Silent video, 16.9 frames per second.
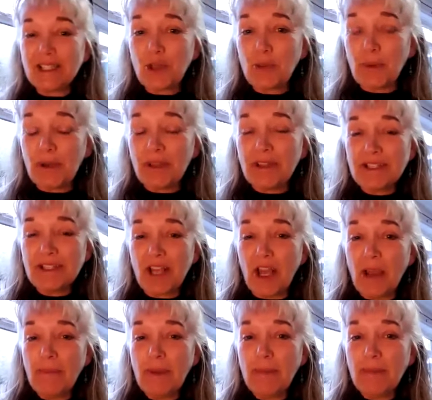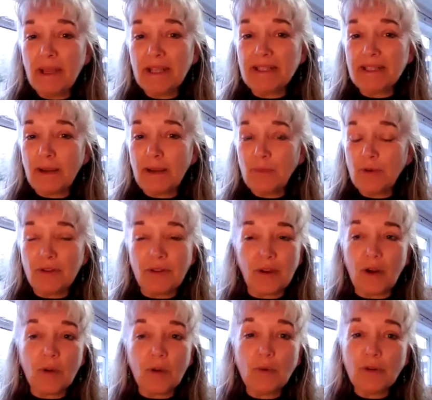So by the time I met up with
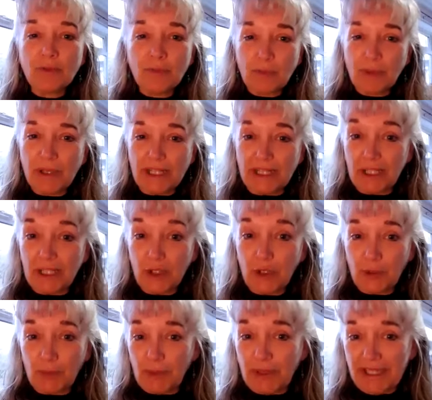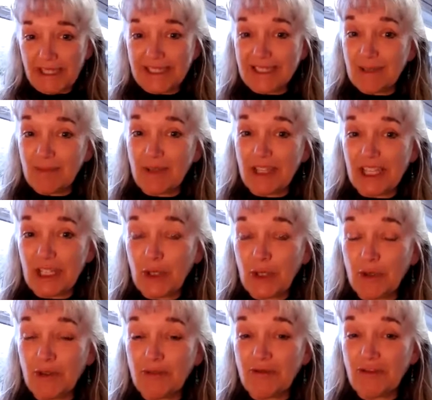her, I wouldn't be in a good place to be a
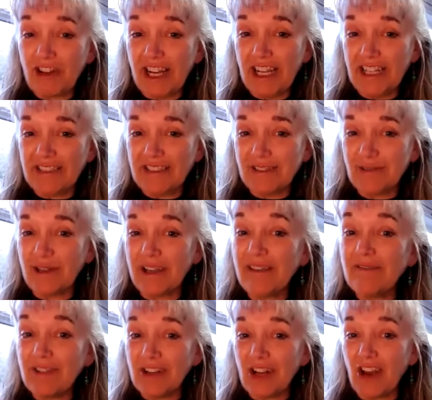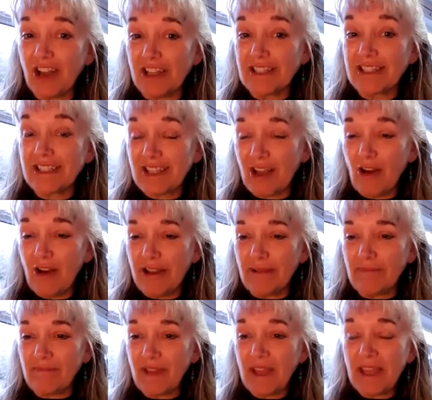good friend or have a nice
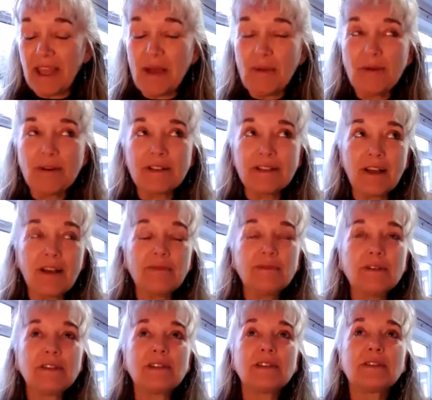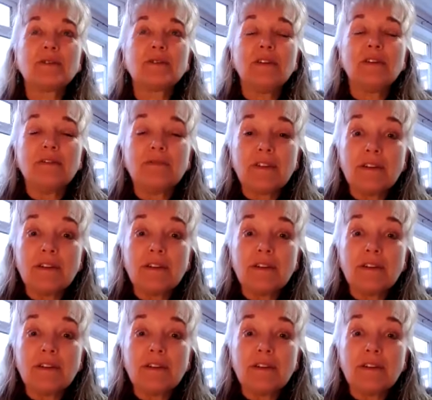time. Whereas I was just sort of,